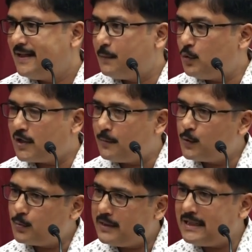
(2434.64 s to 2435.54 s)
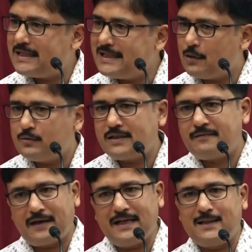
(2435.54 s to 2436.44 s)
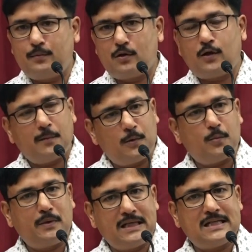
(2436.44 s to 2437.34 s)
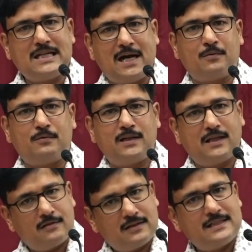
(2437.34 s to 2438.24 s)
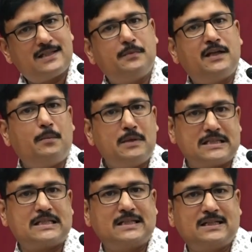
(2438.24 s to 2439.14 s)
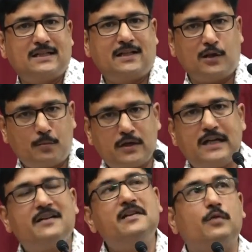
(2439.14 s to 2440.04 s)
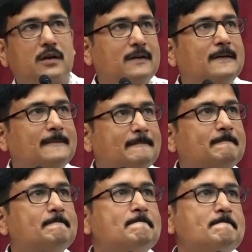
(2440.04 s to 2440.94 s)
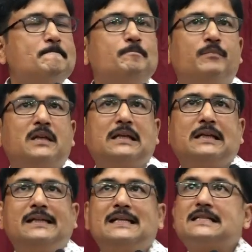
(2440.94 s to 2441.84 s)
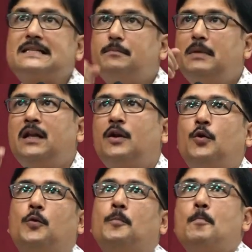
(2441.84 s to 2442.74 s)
If you are able to bring it down, then fine. If you are not able to bring it down, then there is something amiss. Then you have to again rework. Yes, middle row.